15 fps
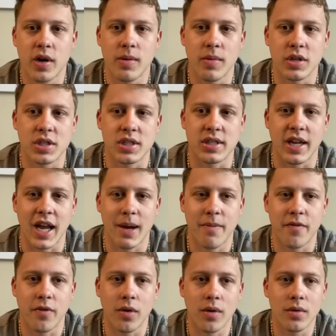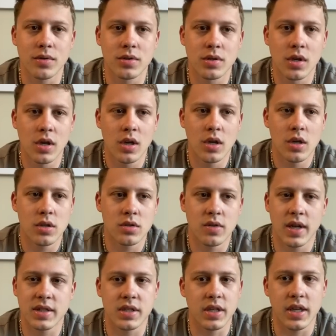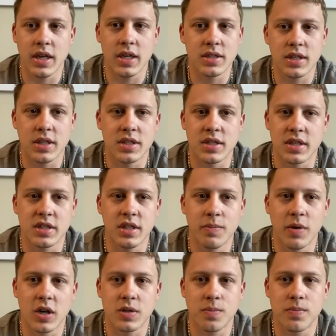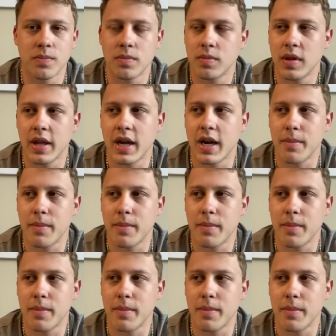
much snap folds. So that's an easy 60 bucks that I